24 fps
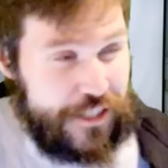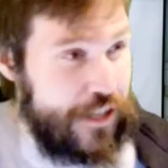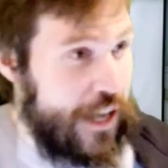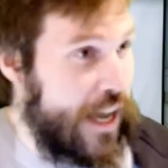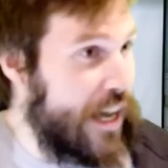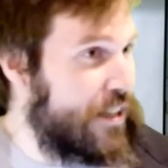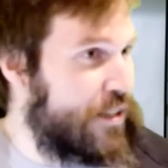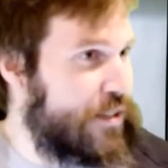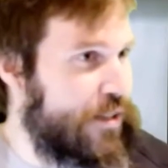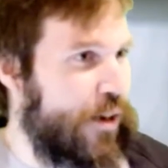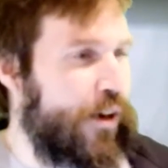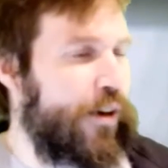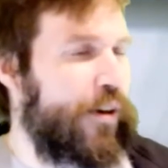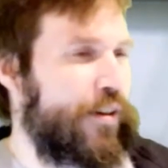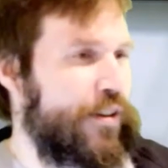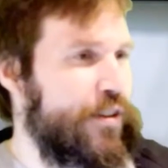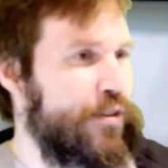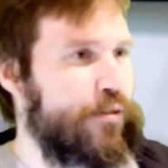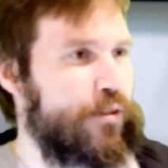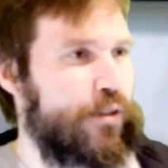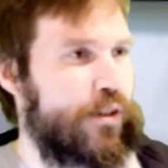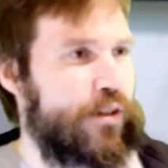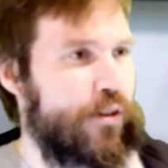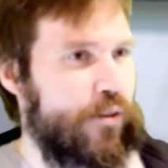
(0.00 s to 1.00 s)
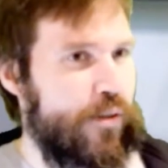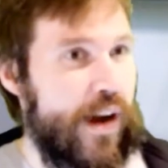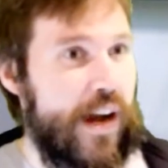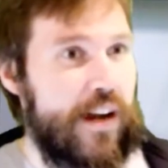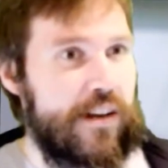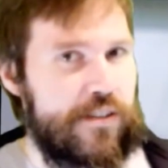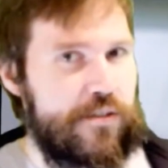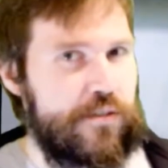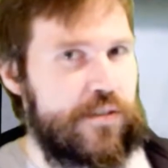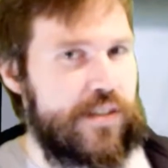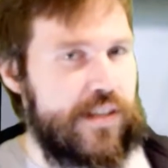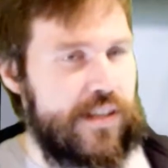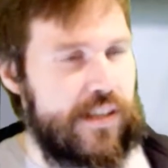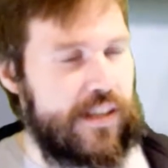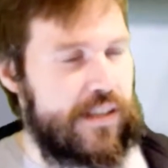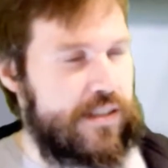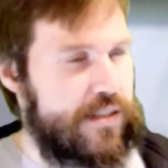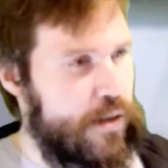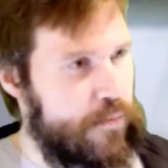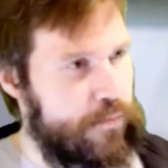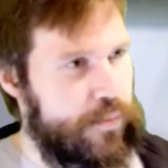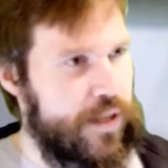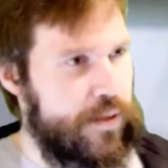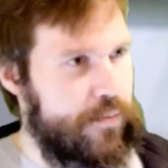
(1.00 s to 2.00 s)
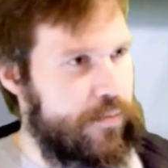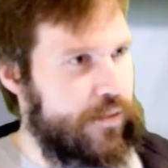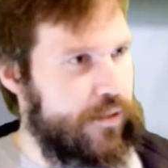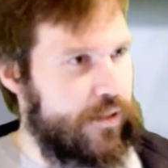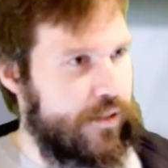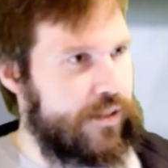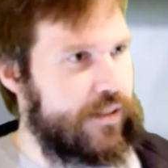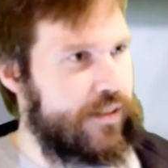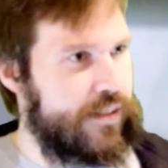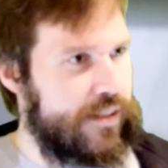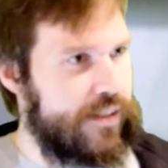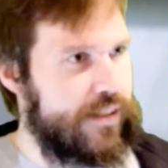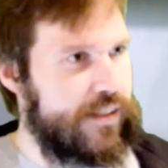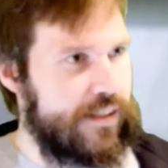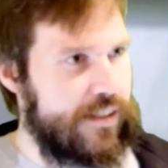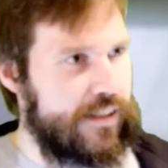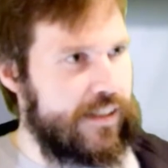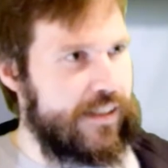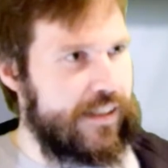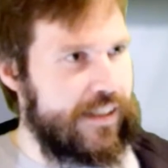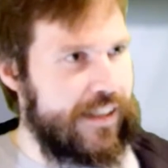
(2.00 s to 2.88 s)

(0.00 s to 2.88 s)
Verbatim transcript: Yeah. So you look around, you see that He's some like people. number two.